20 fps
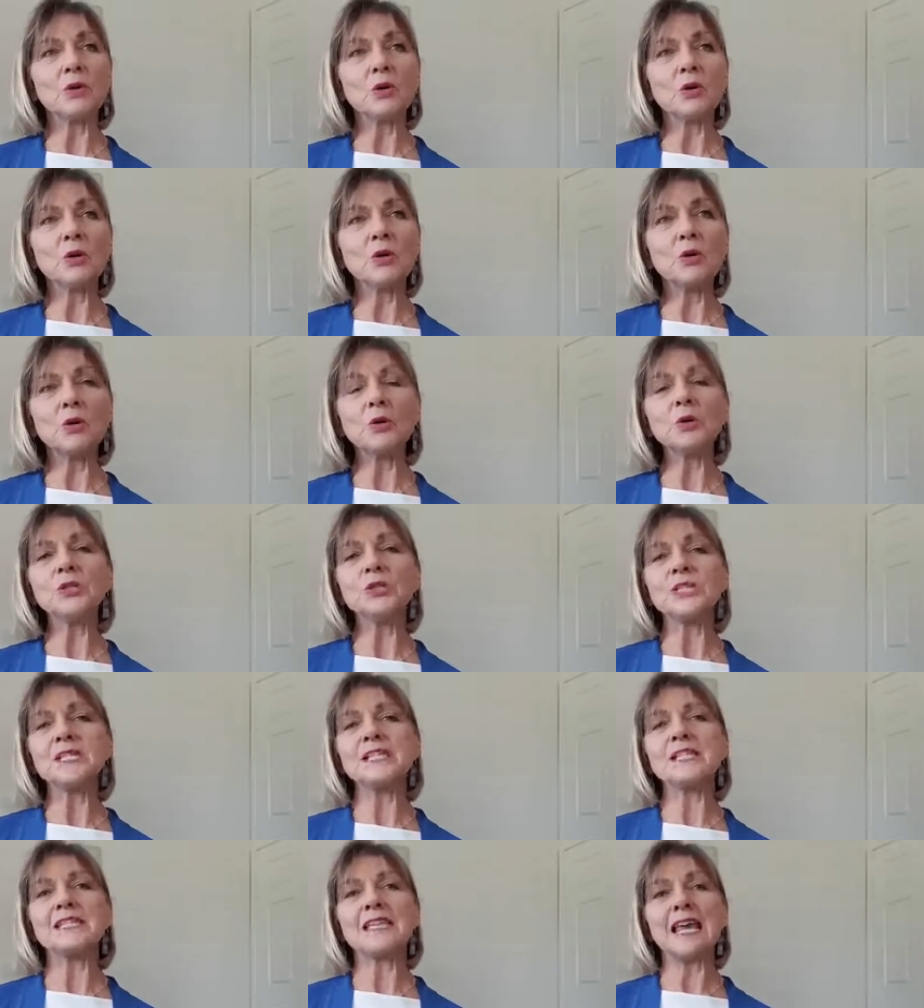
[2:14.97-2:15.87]

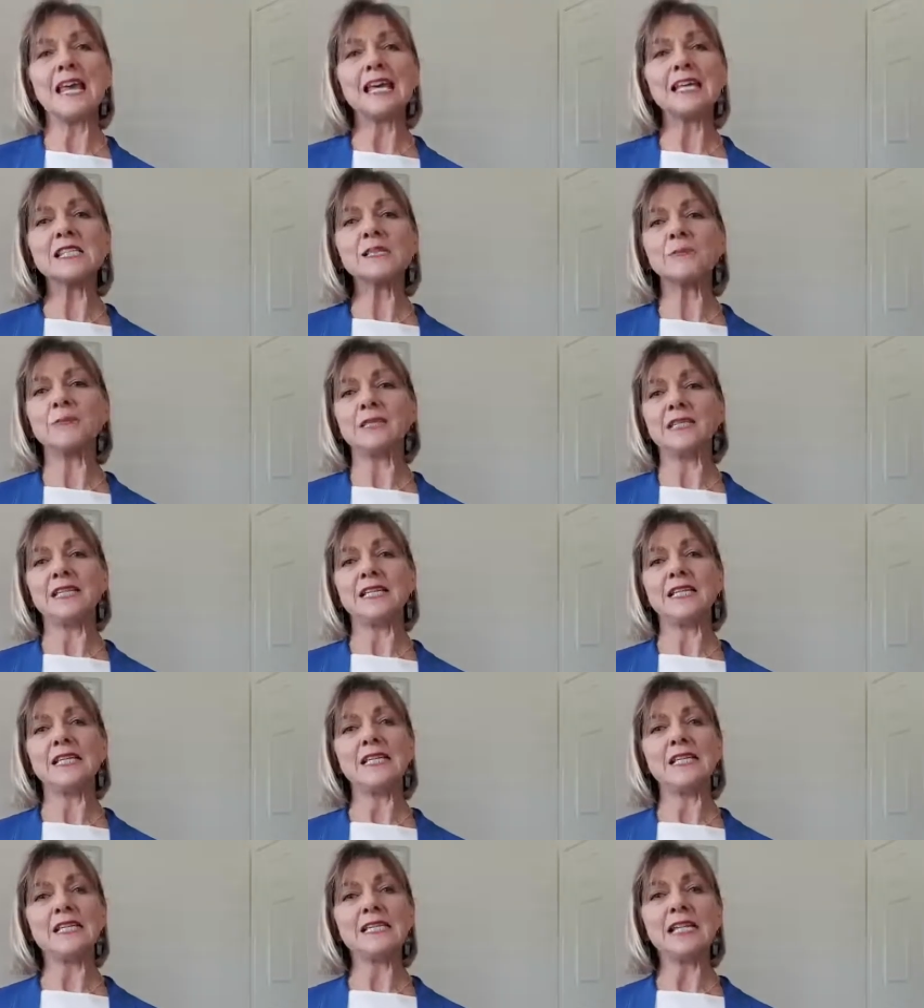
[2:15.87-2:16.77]
gorgeous
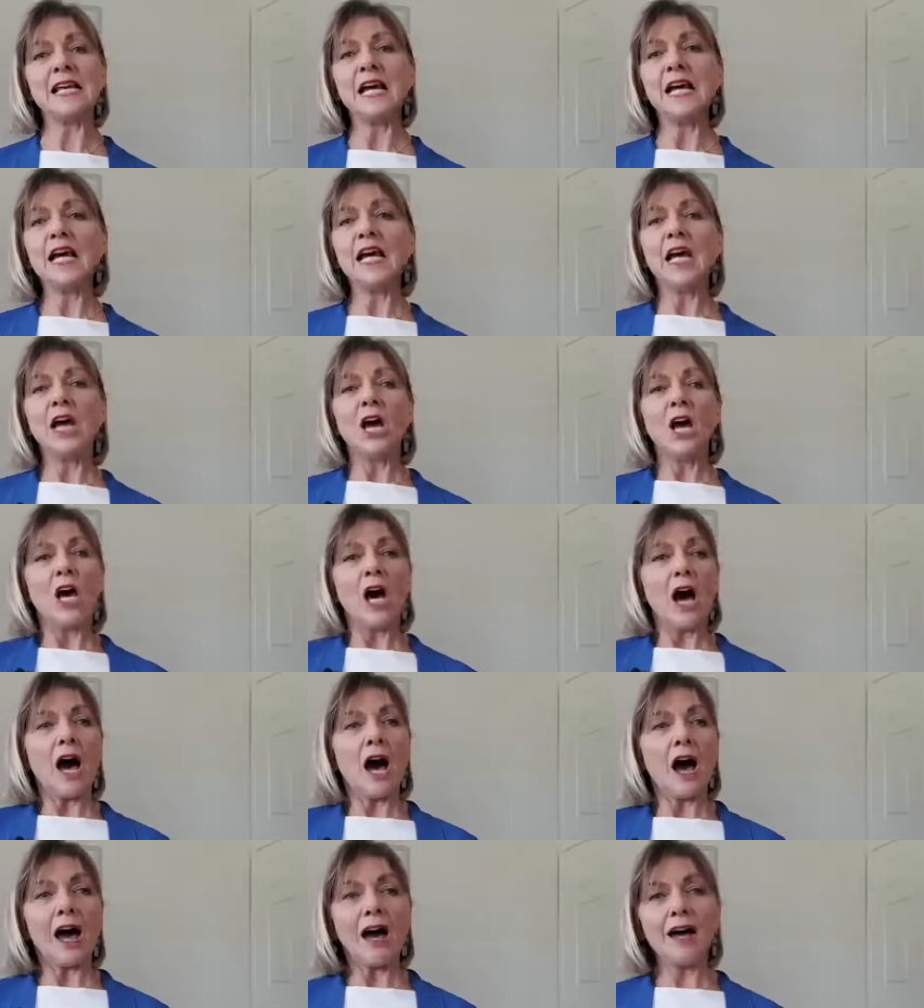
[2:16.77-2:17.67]
expertise,
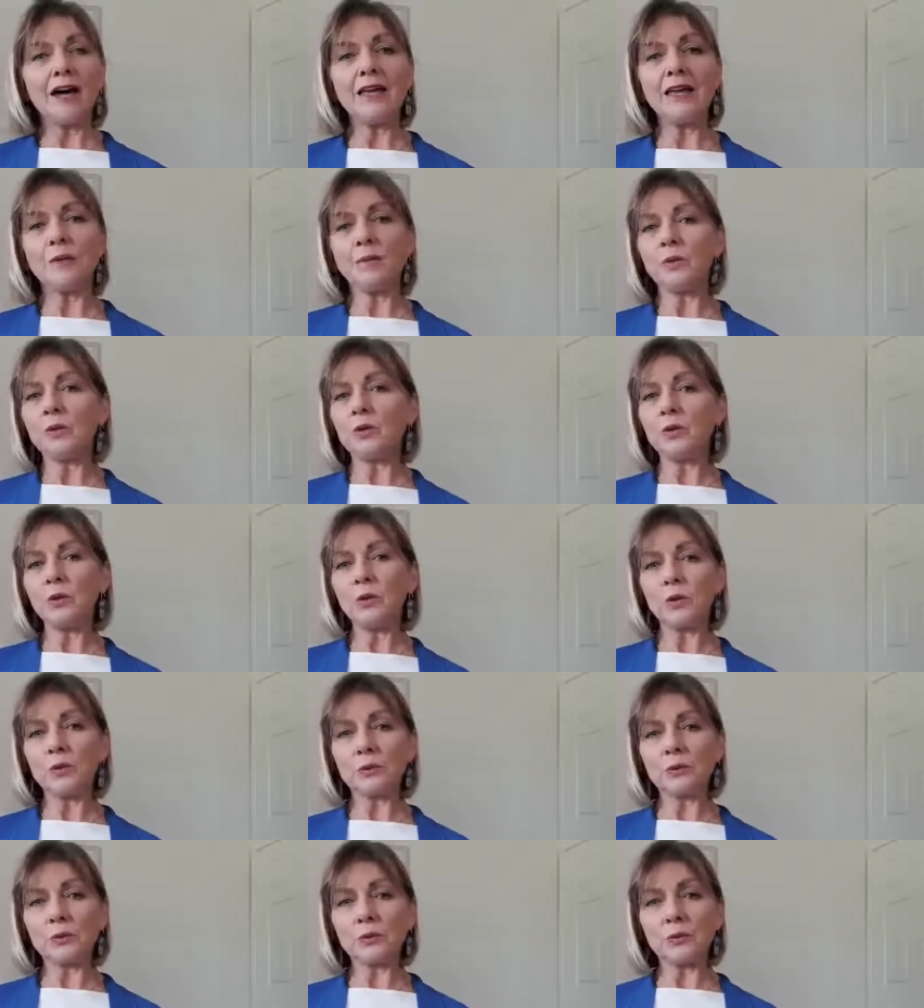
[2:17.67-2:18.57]
high up in
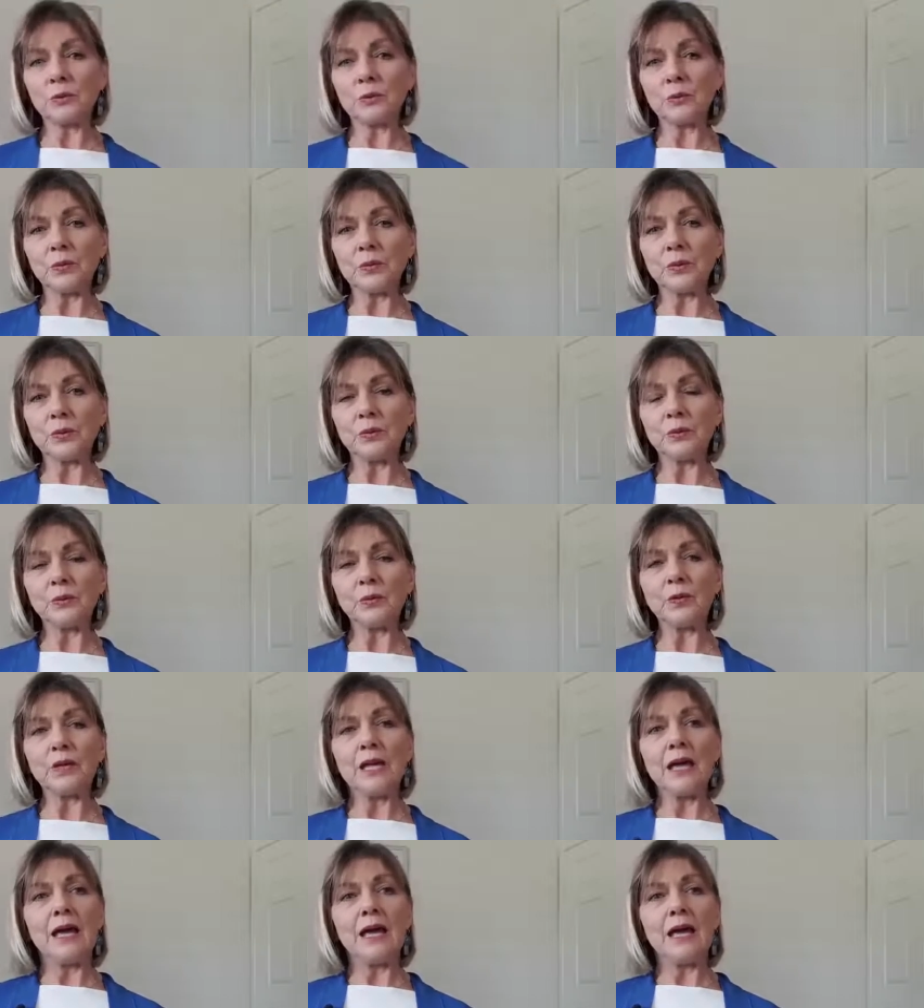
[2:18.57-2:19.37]
corporate world,